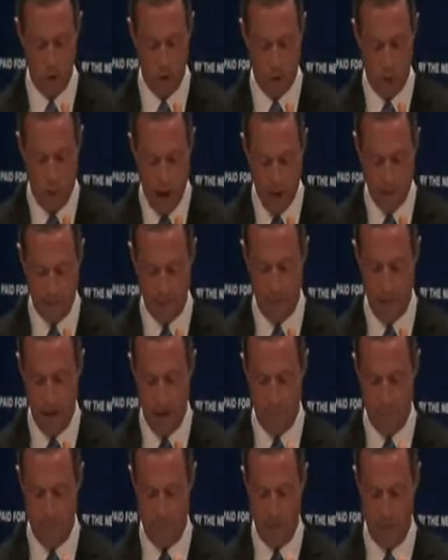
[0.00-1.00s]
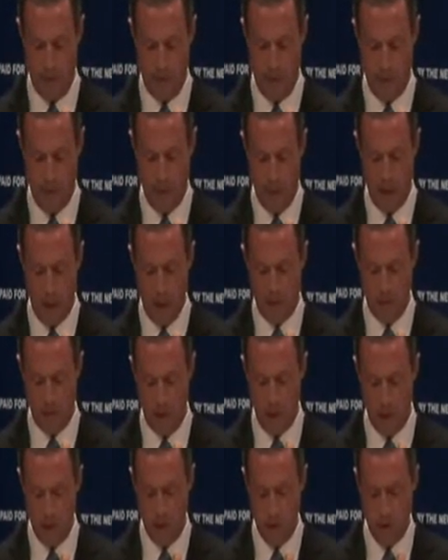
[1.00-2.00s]
Driving up his
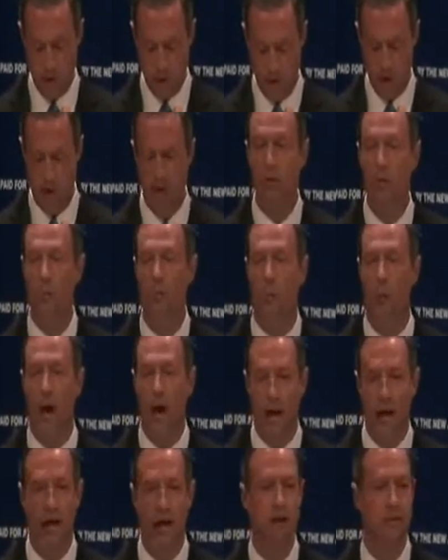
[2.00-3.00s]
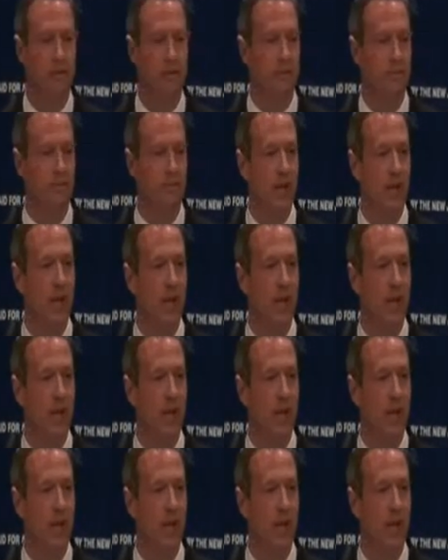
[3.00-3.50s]
own YouTube ratings,